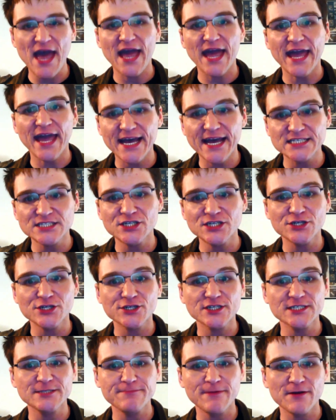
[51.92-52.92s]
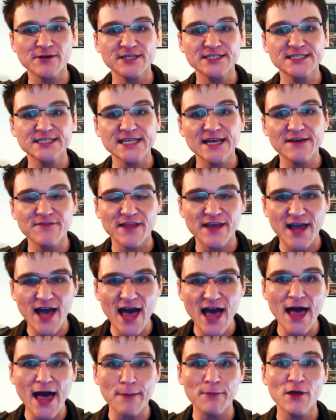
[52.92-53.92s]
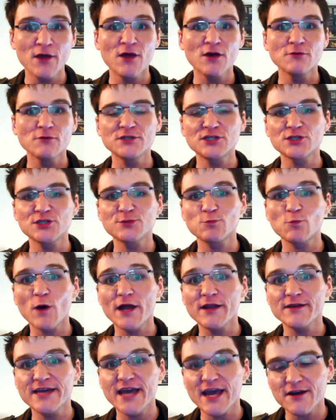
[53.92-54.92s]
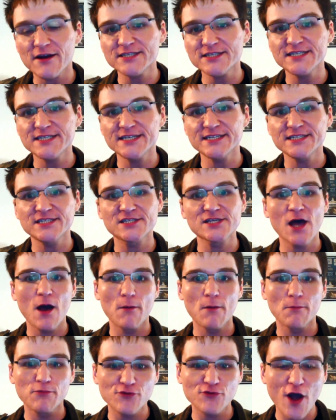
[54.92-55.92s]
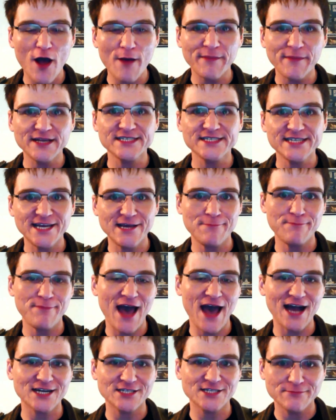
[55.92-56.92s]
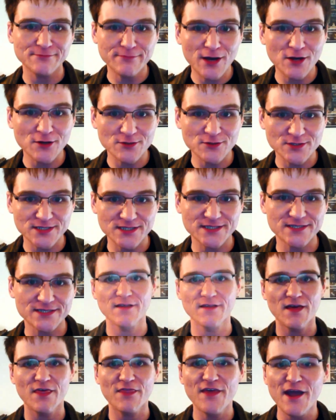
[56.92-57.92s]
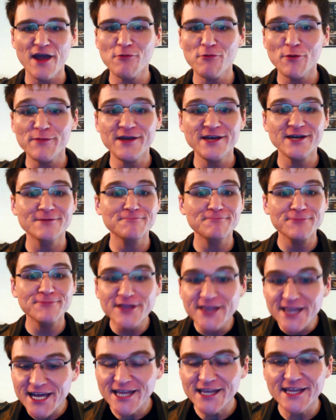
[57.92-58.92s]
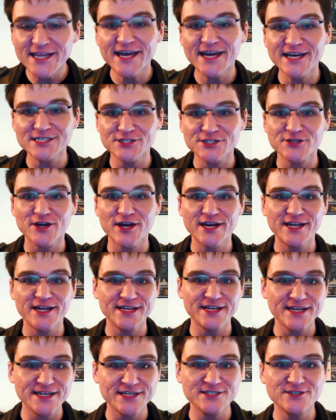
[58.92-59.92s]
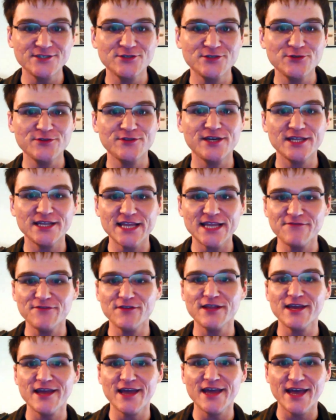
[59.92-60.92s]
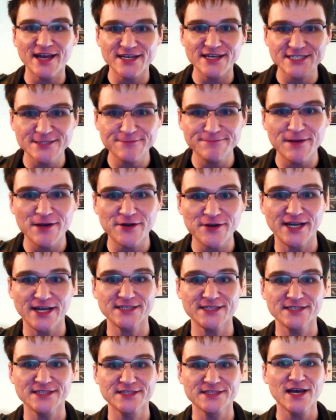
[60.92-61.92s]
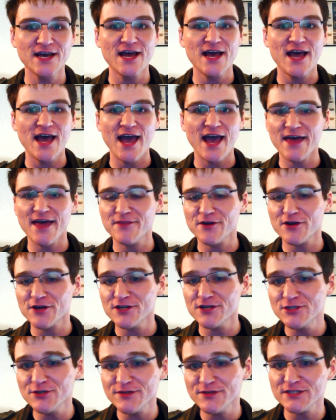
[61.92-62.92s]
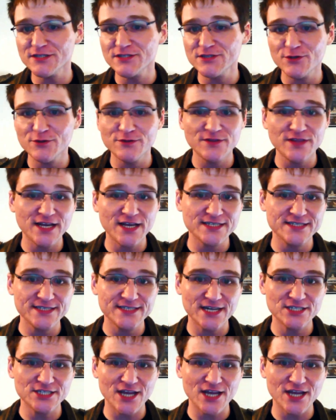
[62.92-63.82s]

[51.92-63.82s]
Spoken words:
and in your experience leveling up, which is what garrisons promise to impact the most. They will be completely integrated into the leveling experience. And they're going to do this through things such